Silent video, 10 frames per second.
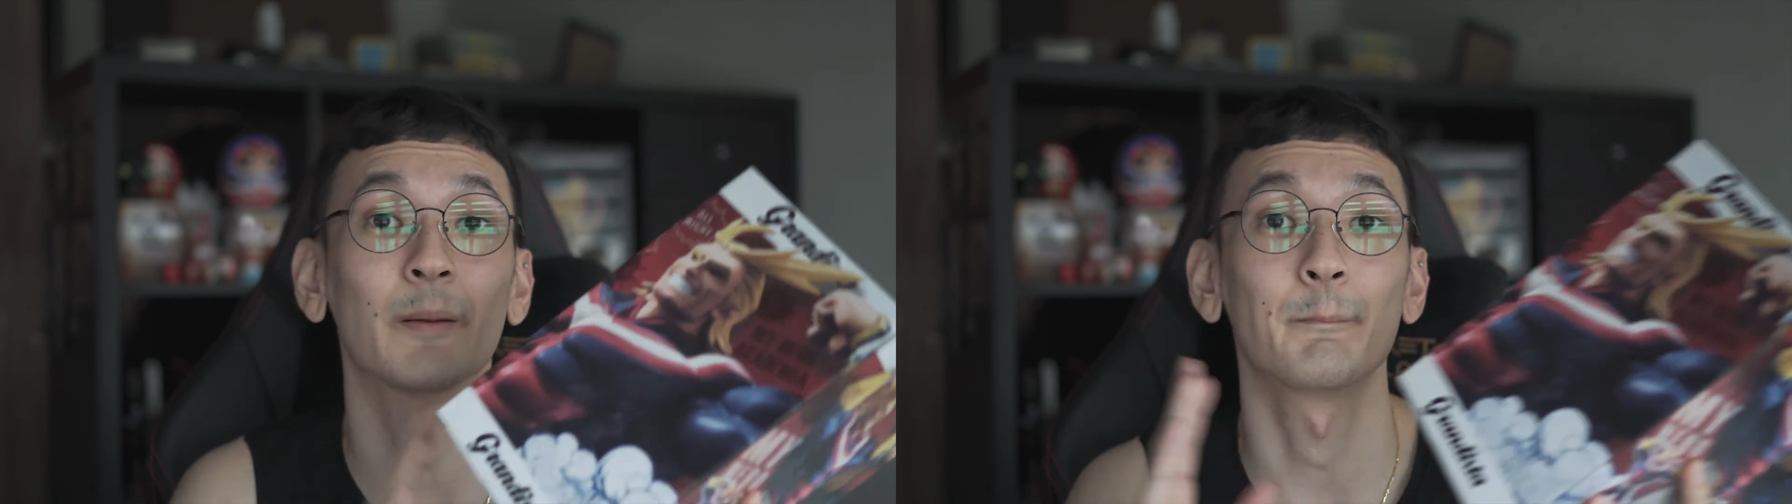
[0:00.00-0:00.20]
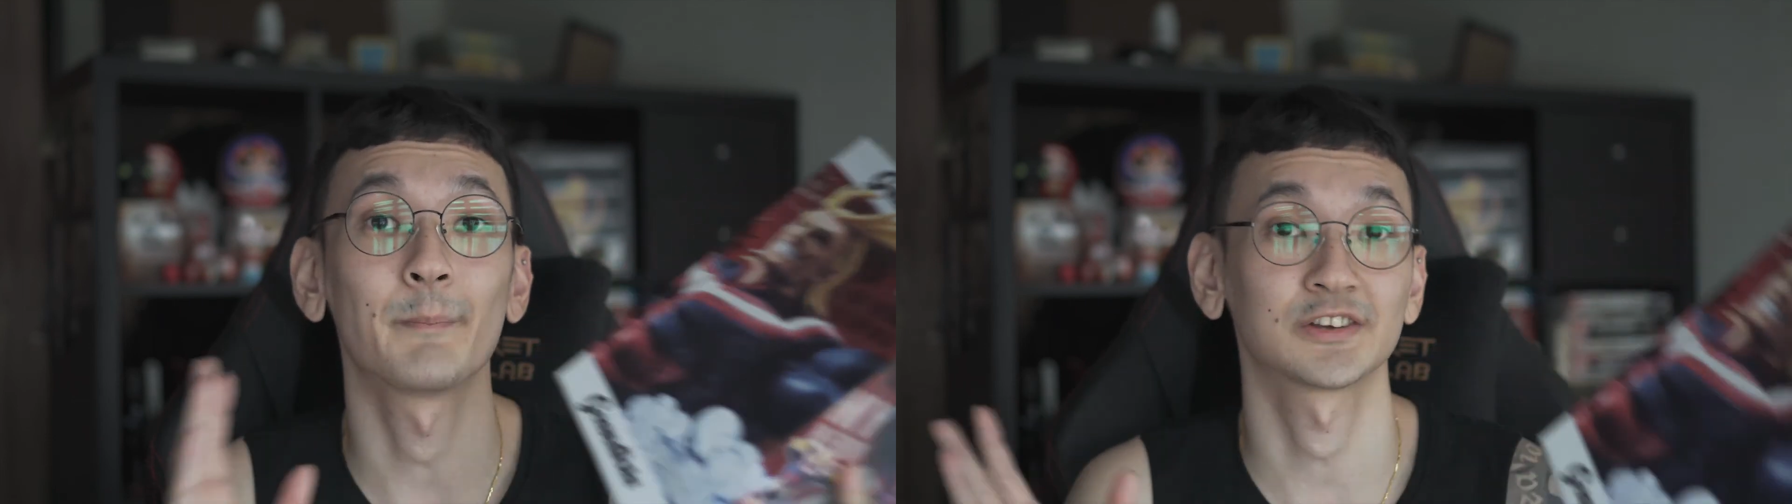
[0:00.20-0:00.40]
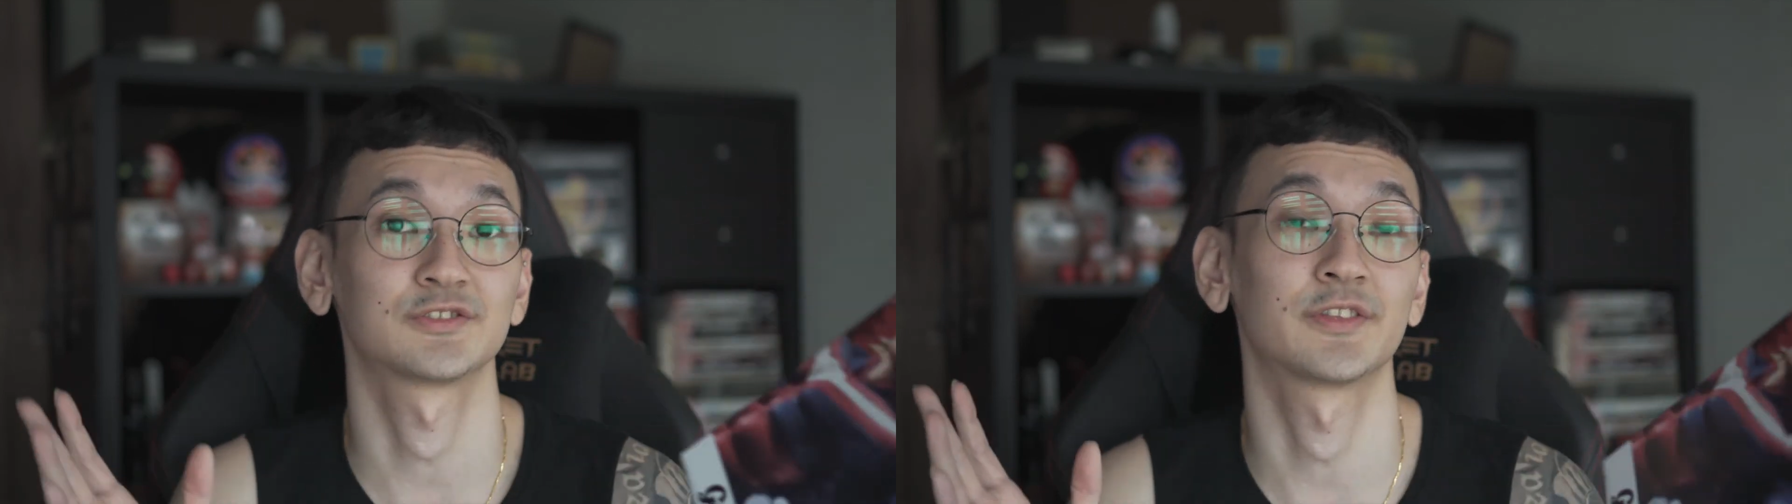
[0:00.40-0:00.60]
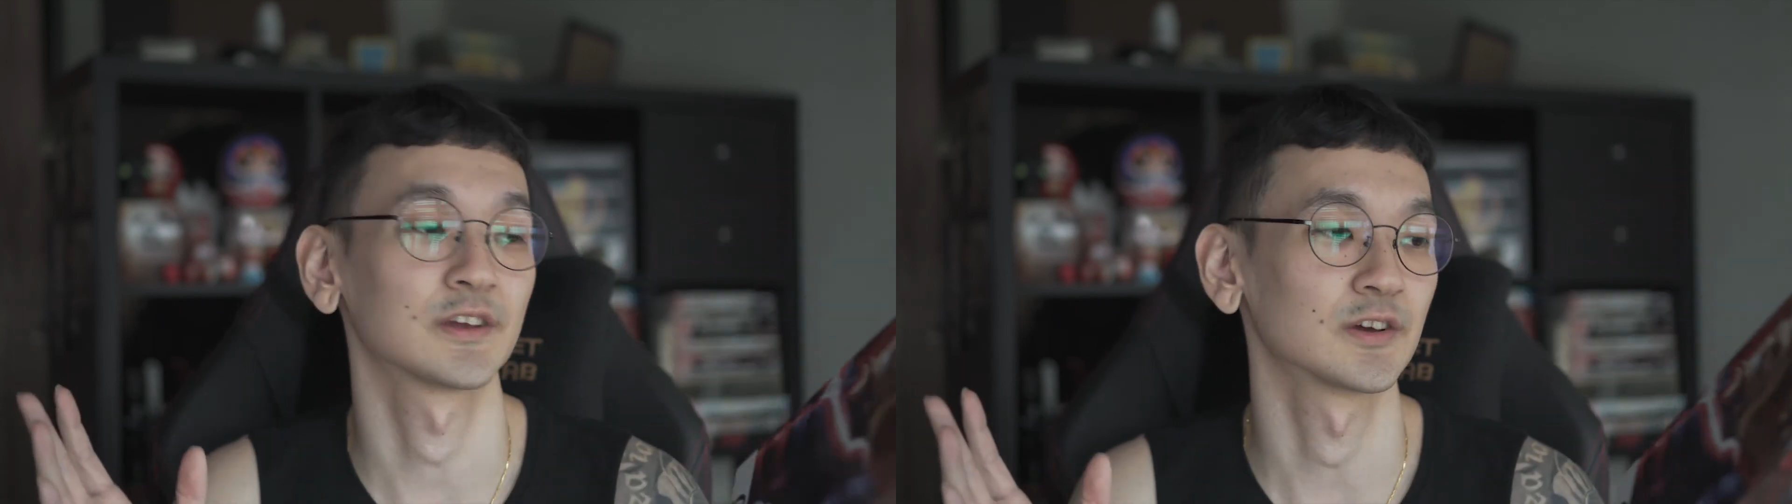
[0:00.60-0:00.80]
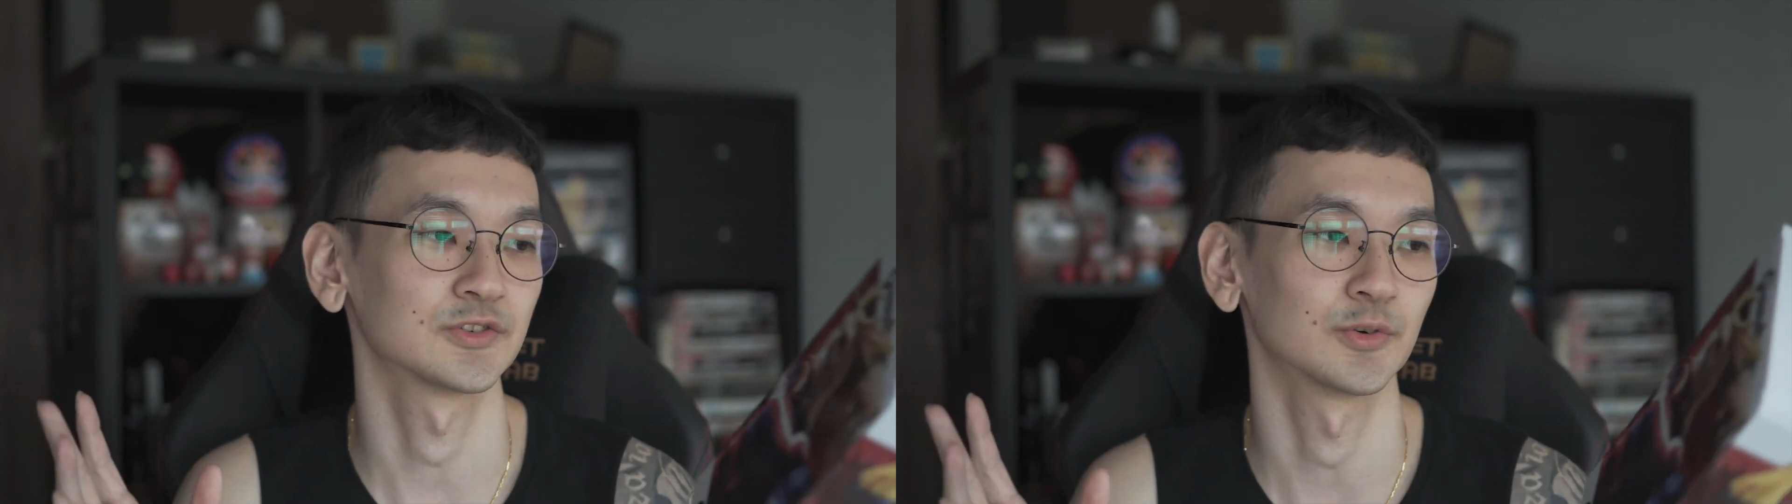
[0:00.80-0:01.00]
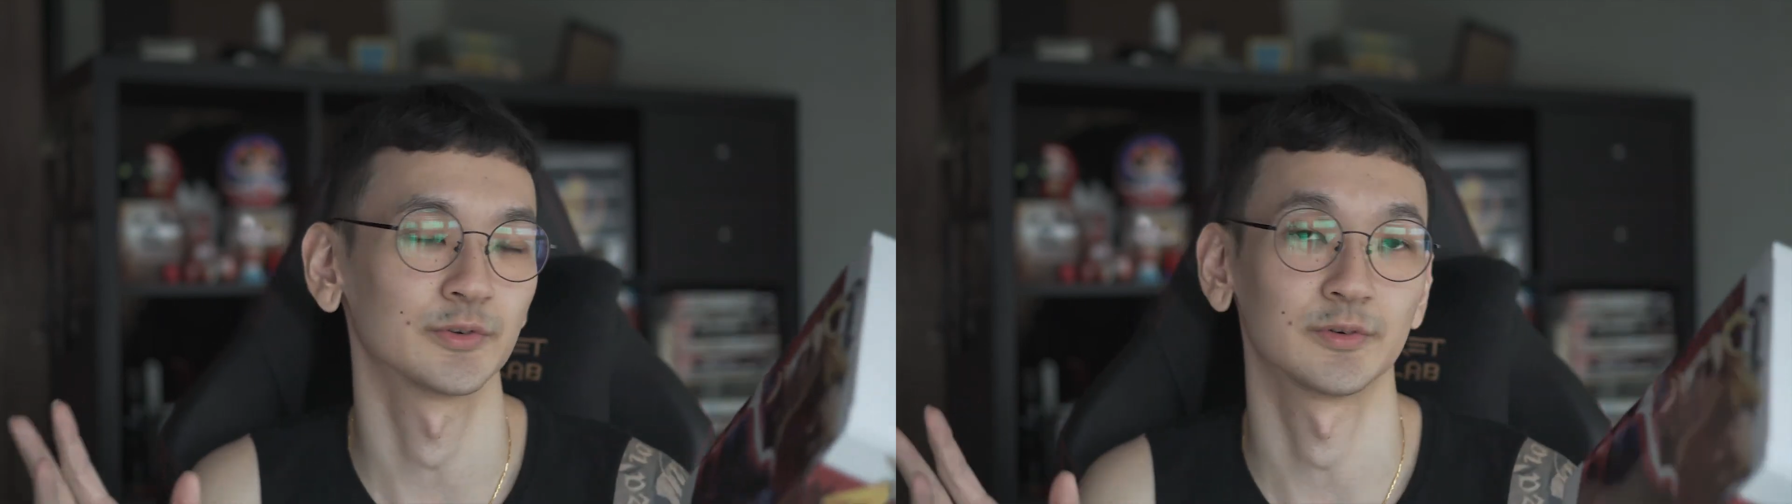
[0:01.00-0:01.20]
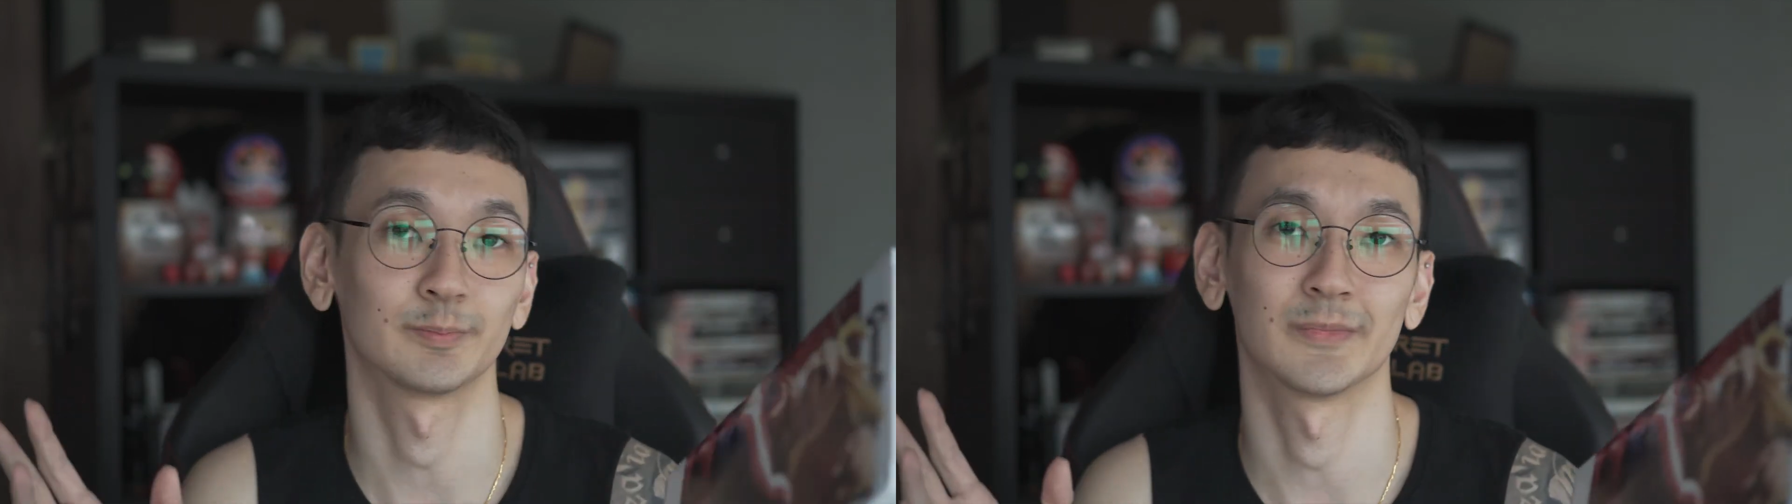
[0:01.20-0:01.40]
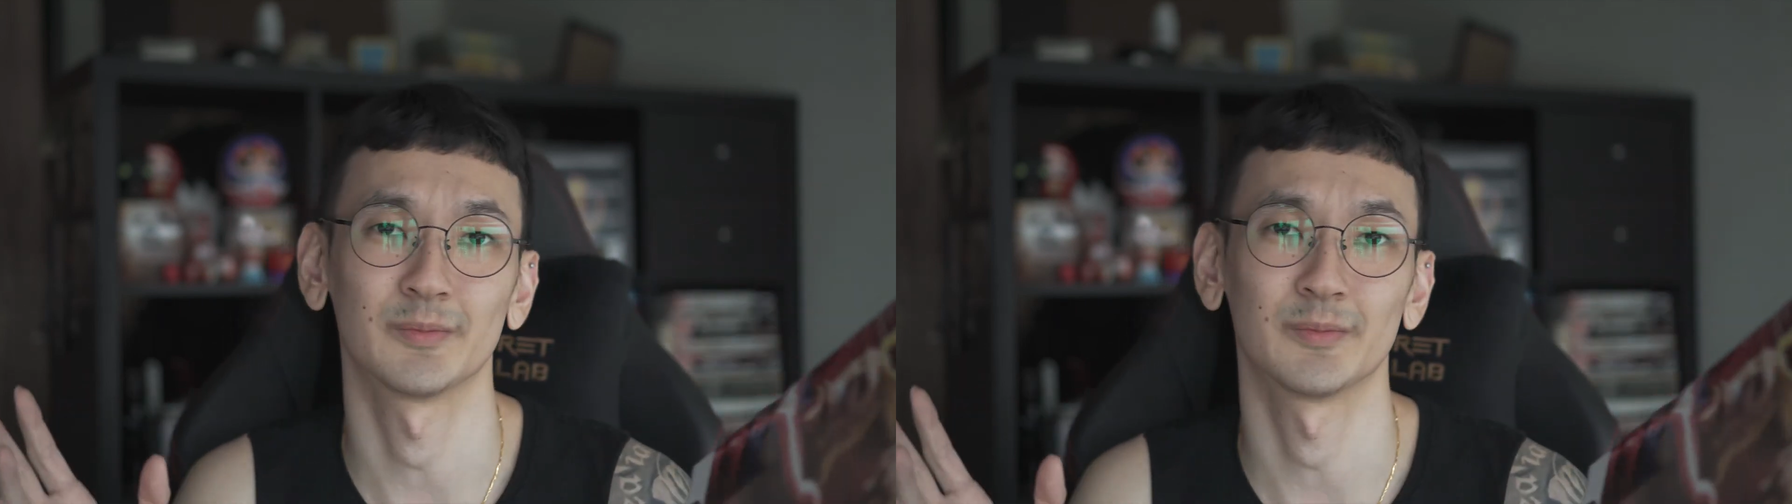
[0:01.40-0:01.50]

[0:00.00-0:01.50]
are much thicker, so they